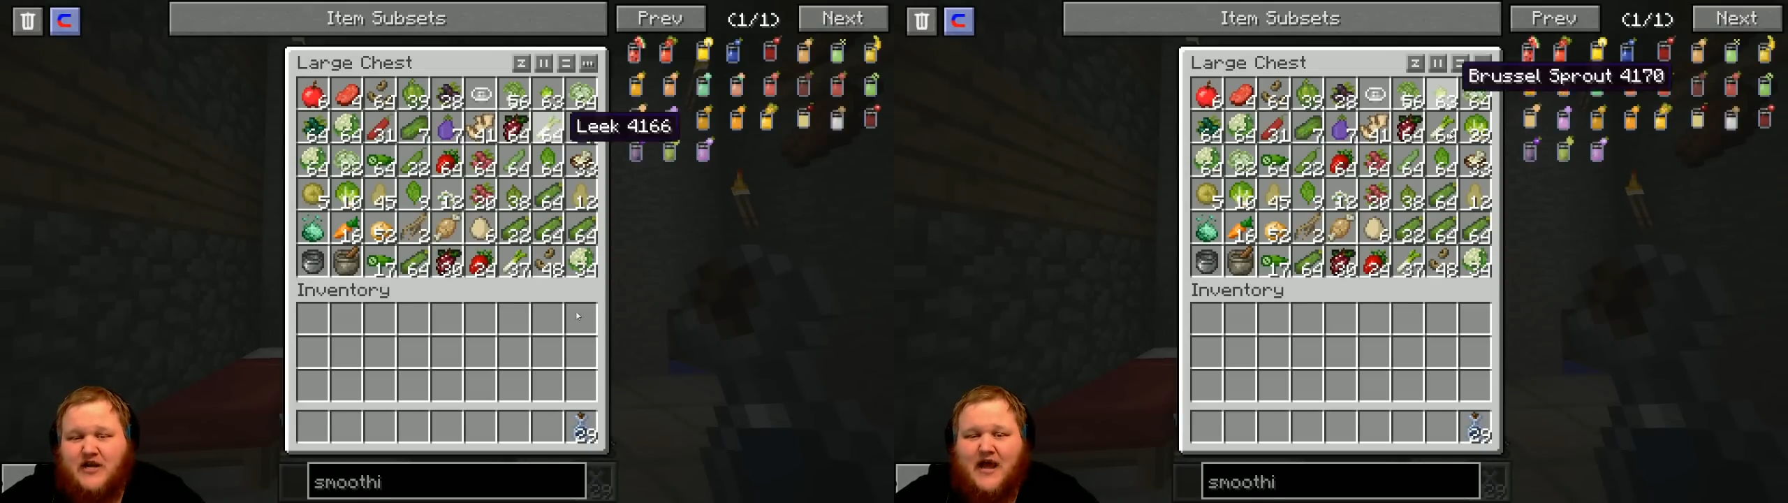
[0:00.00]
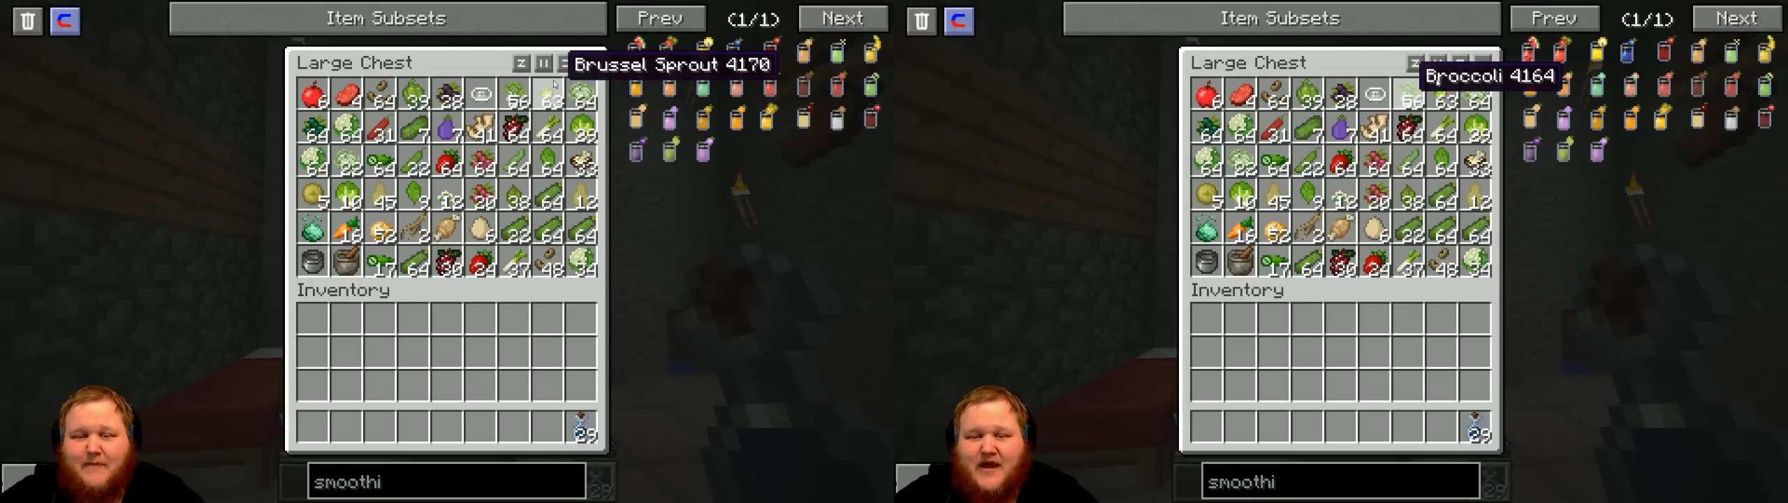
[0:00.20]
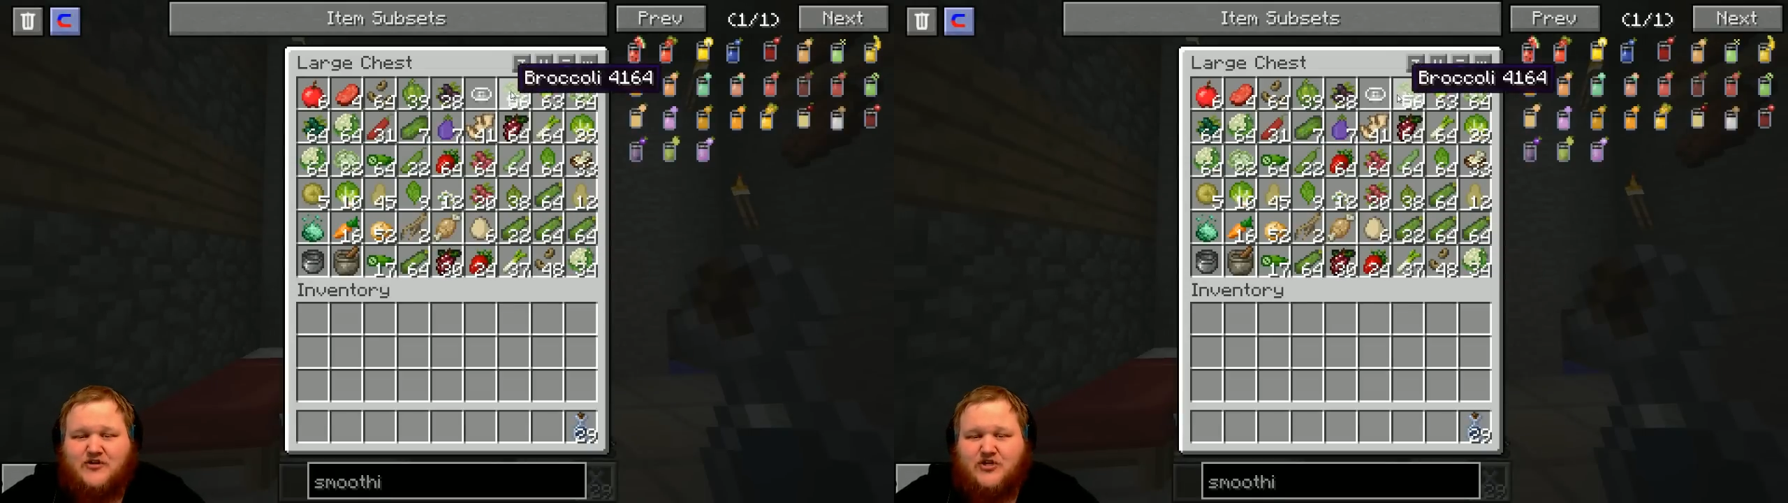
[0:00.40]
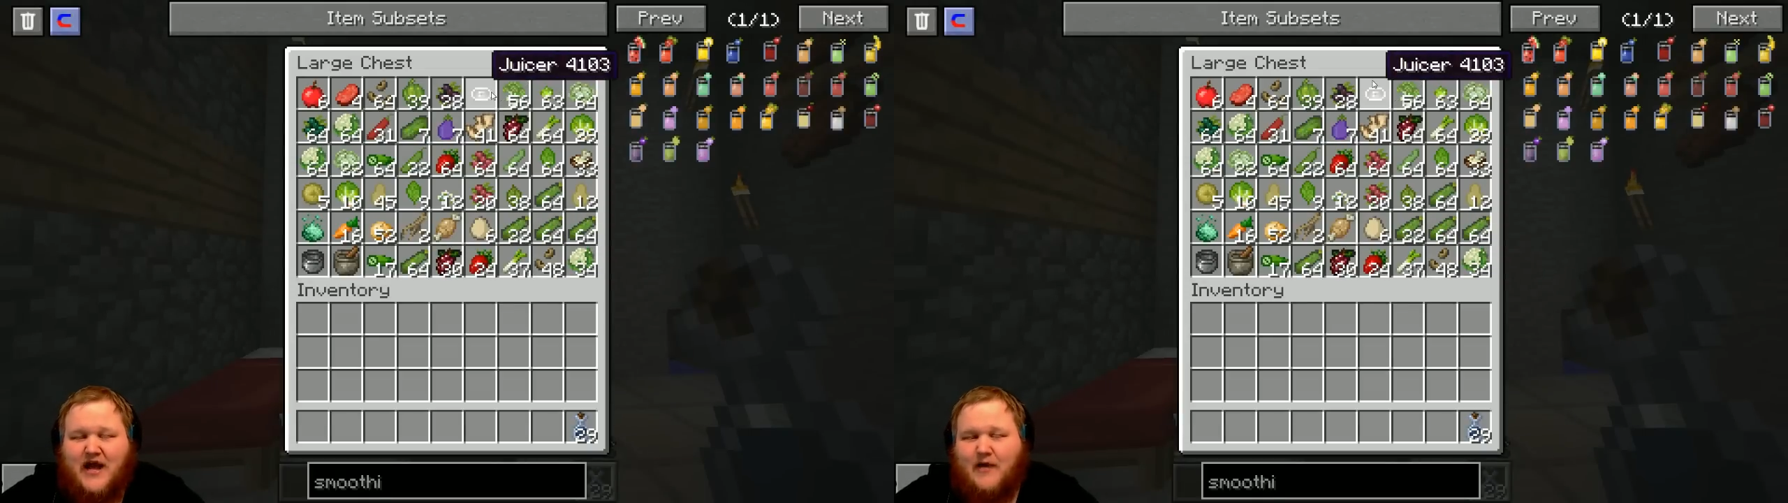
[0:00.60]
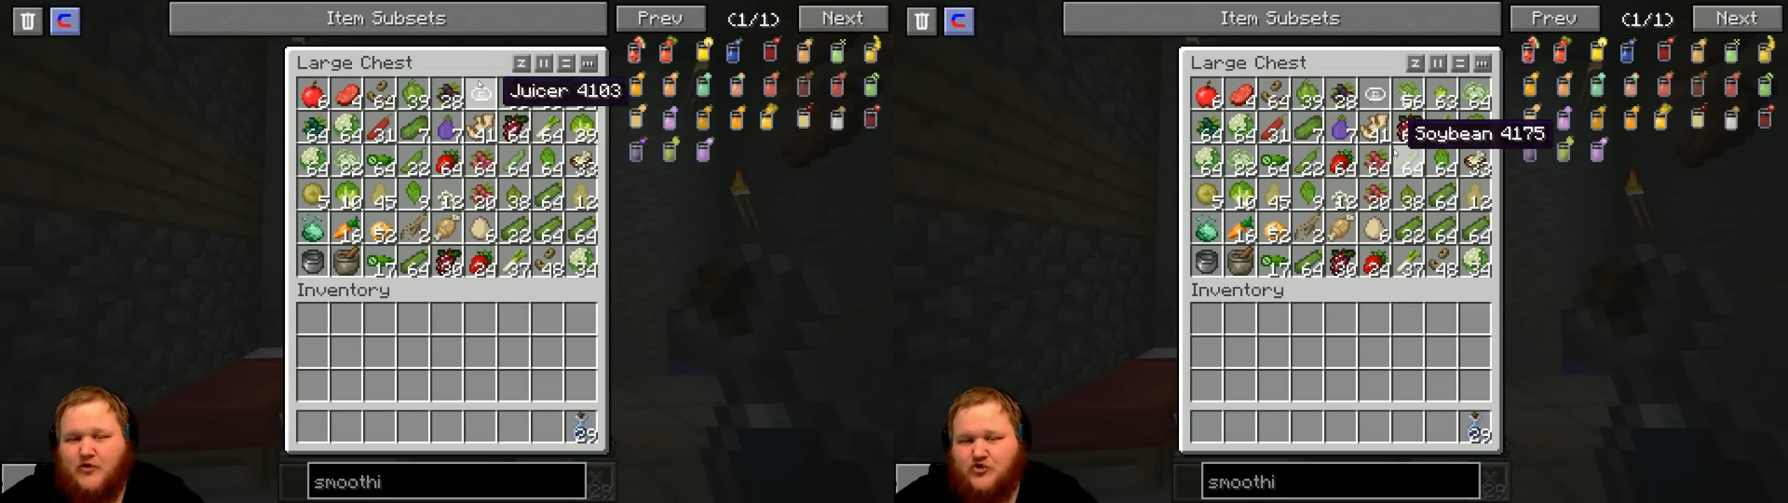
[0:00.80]
I imagine
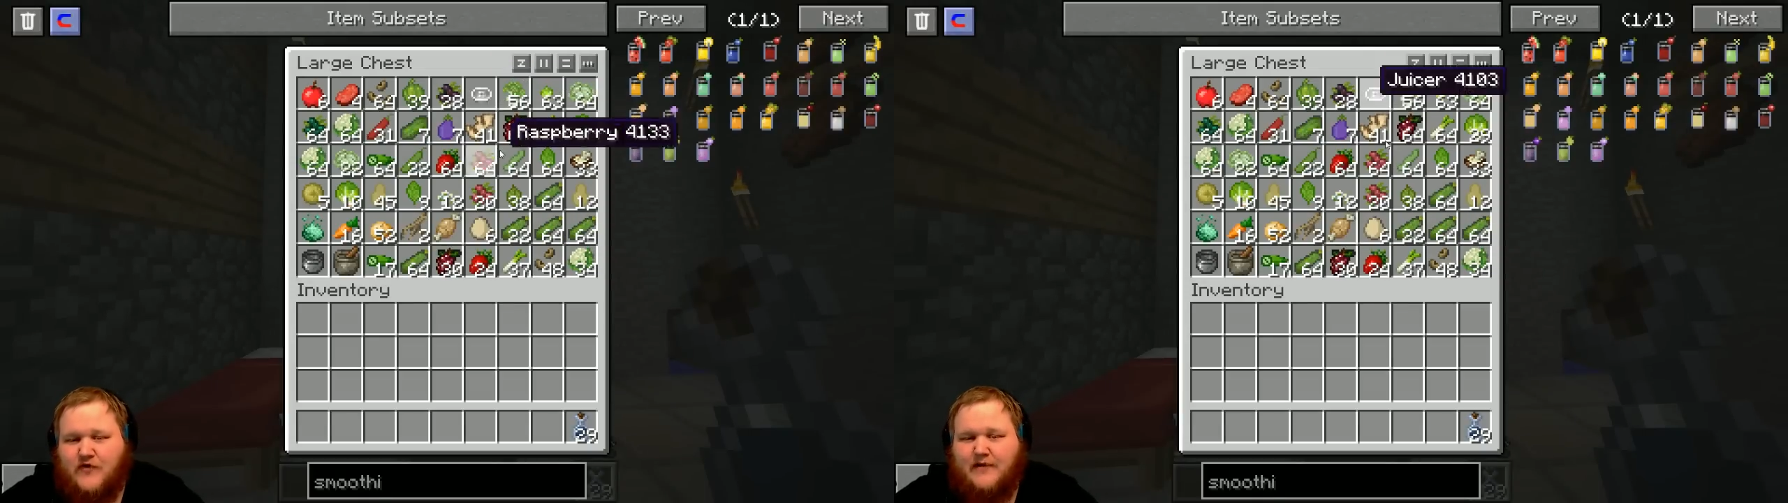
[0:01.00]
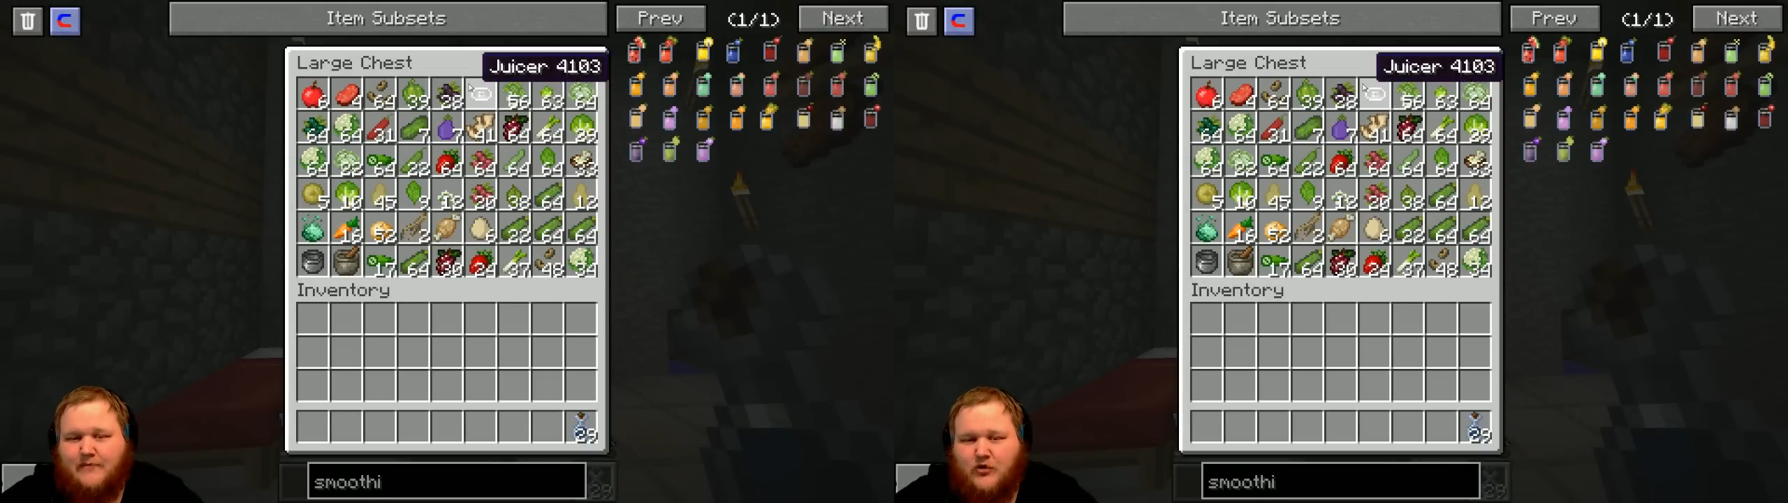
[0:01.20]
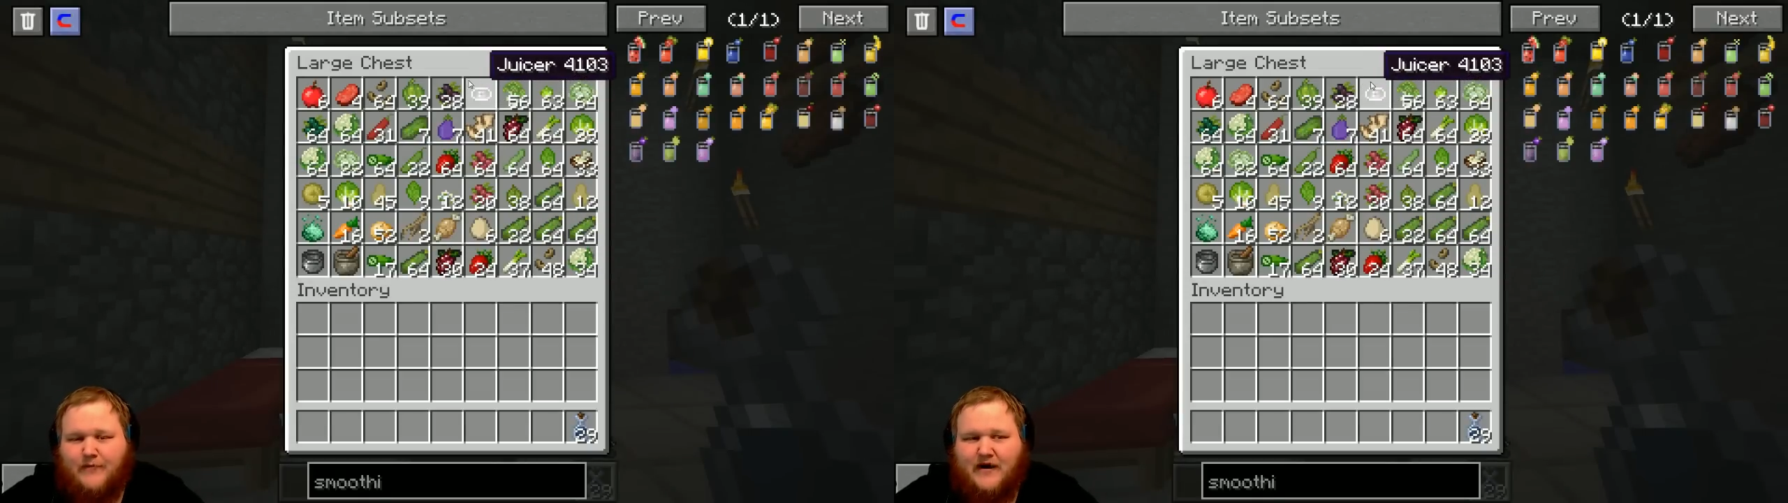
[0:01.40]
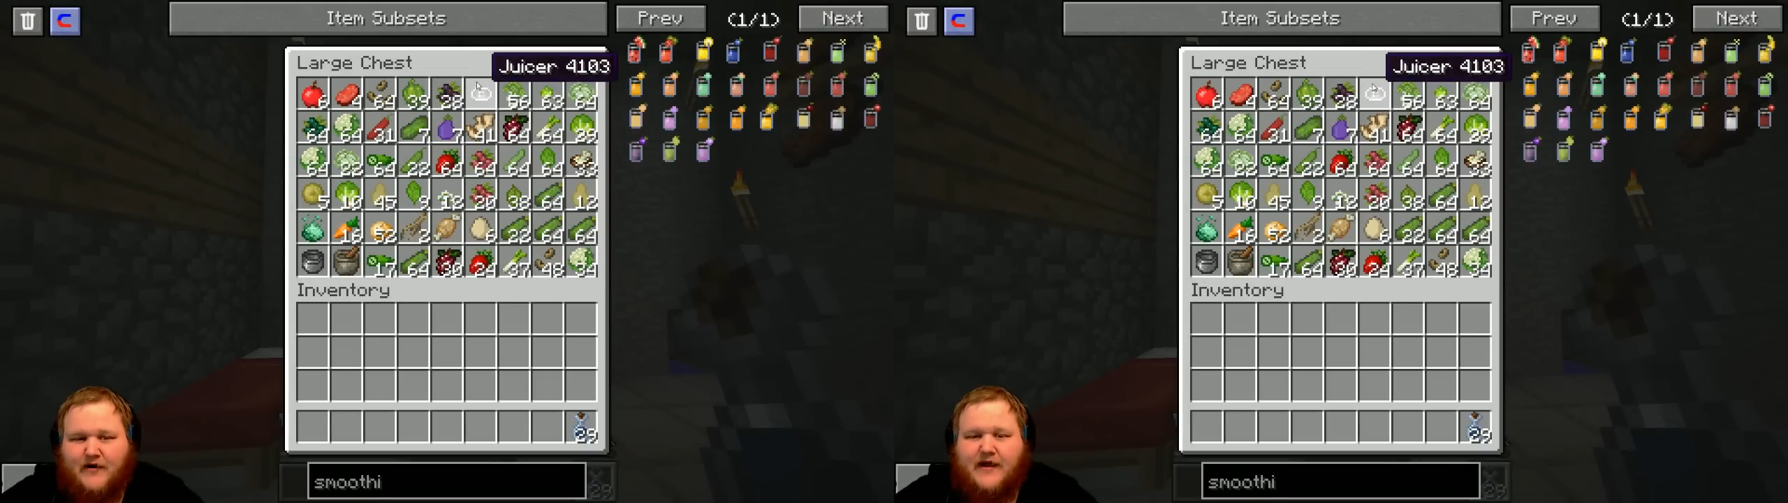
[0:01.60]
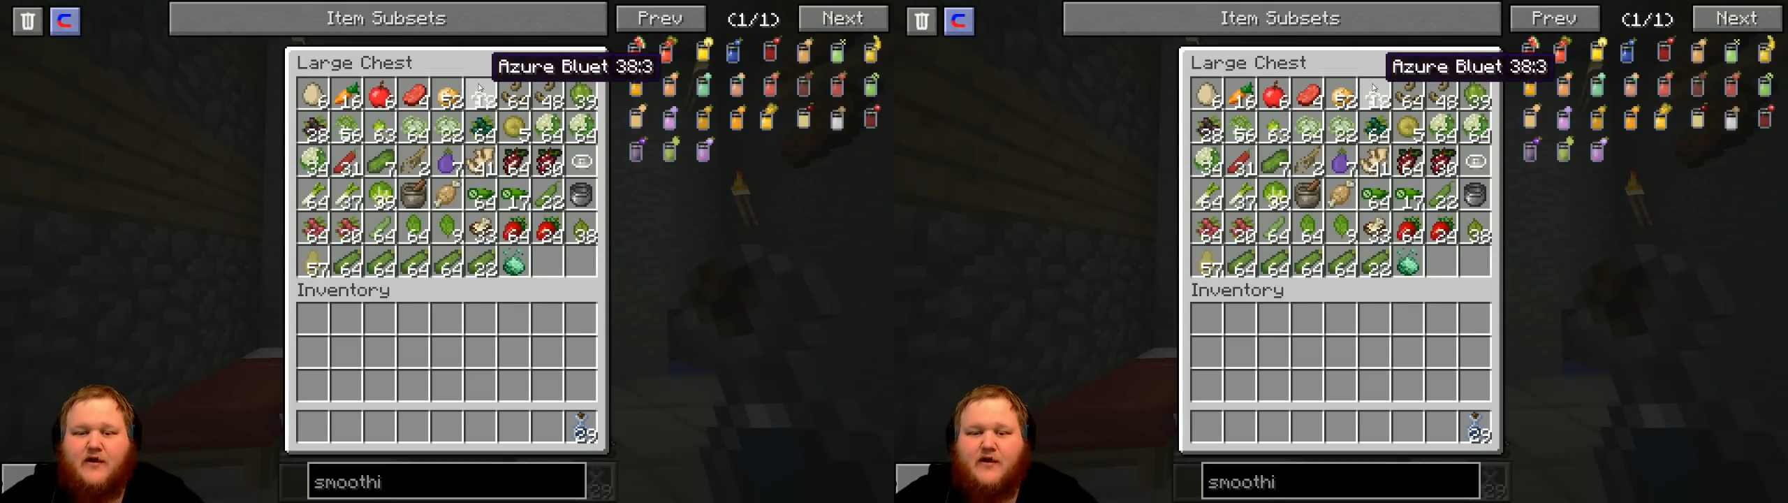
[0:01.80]
I would drink blueberry,